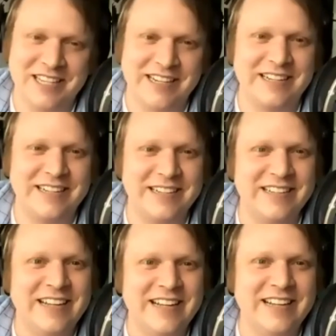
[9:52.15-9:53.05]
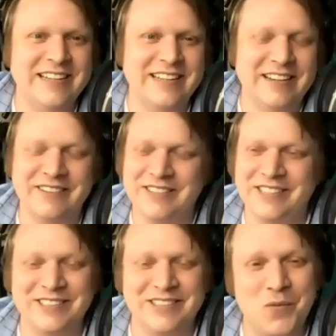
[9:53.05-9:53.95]
It was
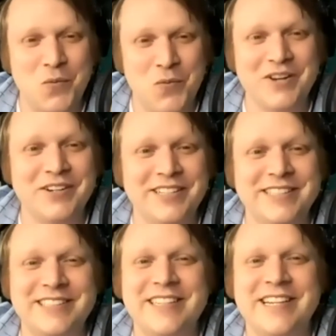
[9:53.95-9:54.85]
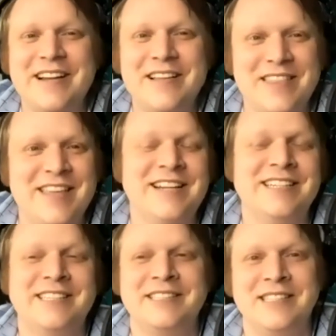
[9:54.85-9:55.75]
just the weirdest thing to
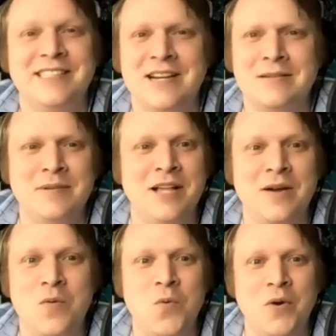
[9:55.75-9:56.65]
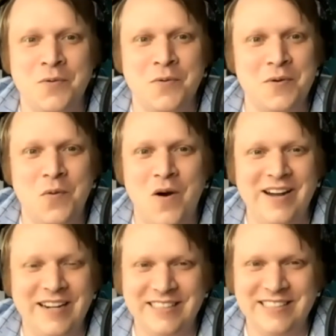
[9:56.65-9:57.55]
just sit there and be like, "What are we
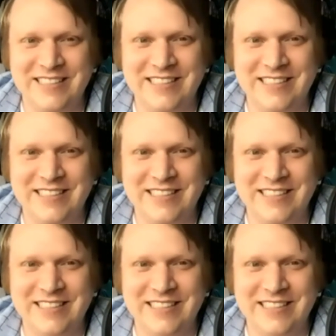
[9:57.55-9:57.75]
watching?"